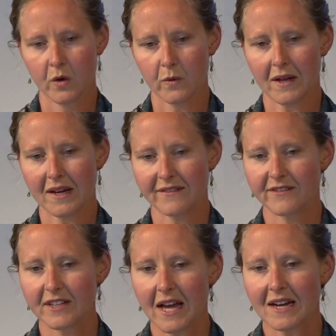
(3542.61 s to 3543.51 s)
While I have
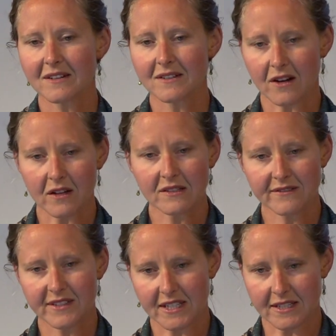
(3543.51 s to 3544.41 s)
relied on all
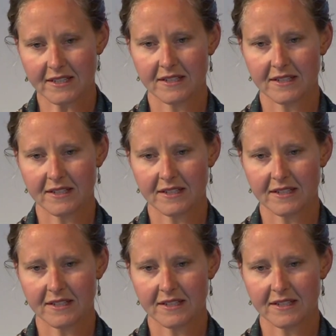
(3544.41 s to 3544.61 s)
of these,